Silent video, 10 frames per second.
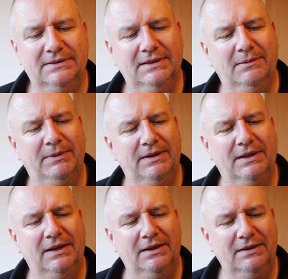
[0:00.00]
That'd
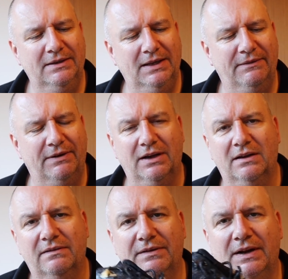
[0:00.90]
be very
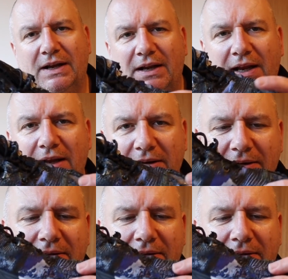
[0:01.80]
good for that now.